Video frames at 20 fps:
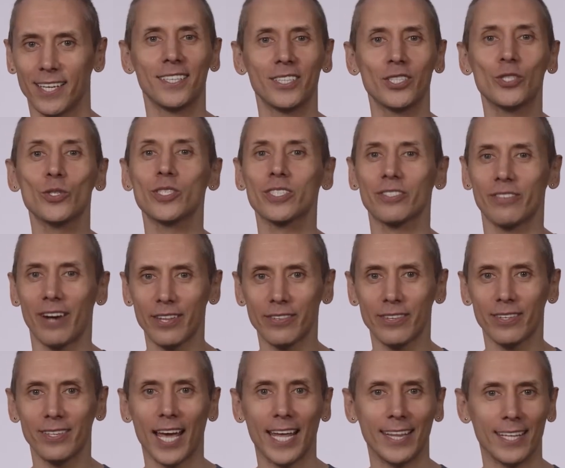To
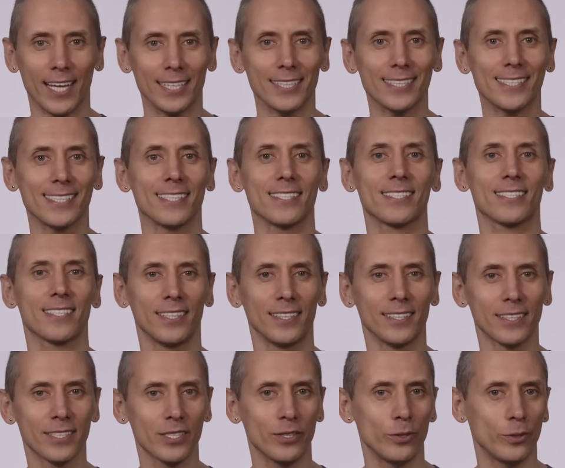strengthen analysis
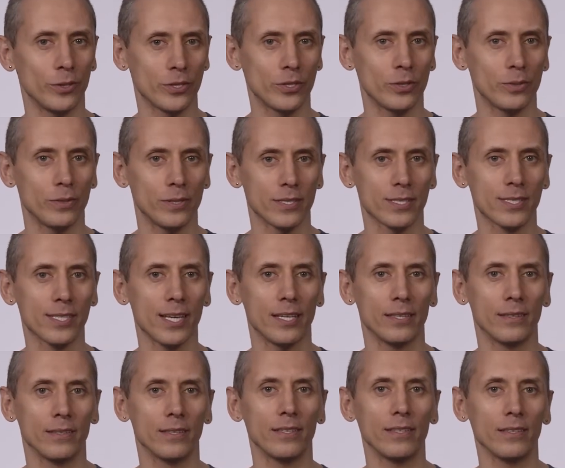skills, your students
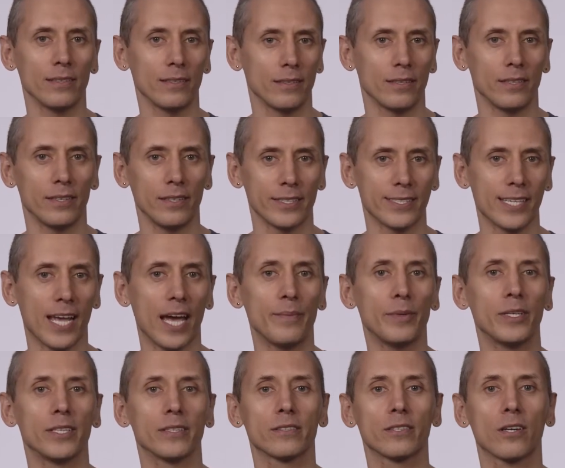can
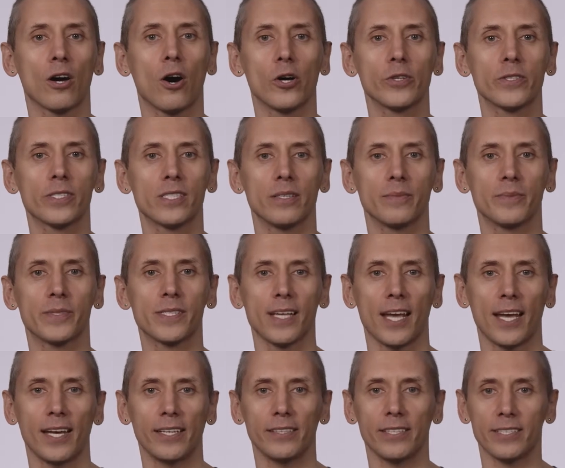examine concepts
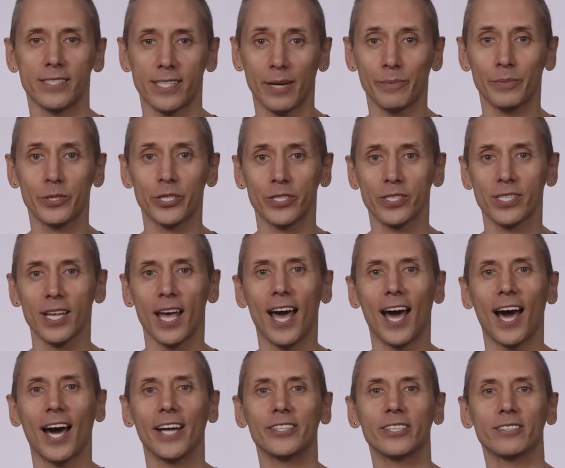and assumptions
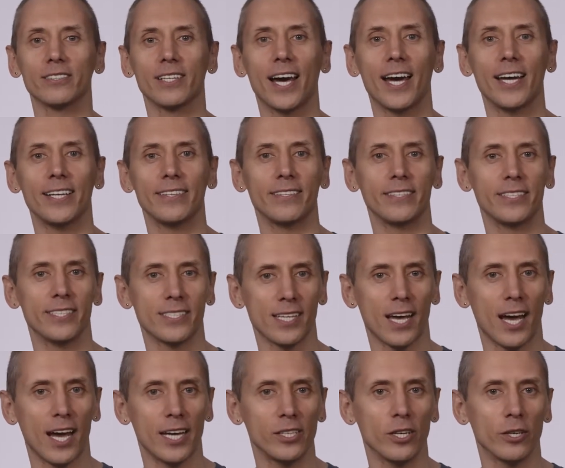underlying the
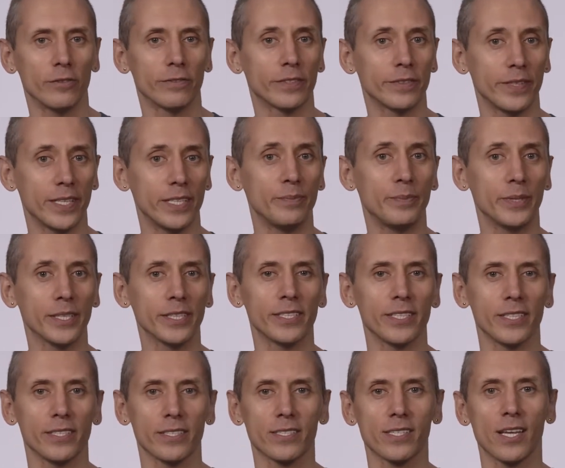design of green
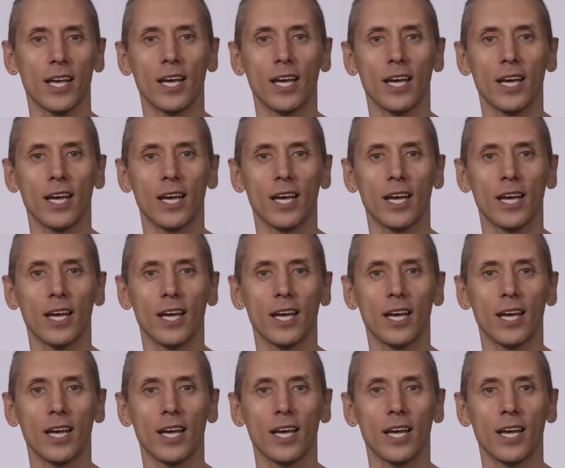buildings,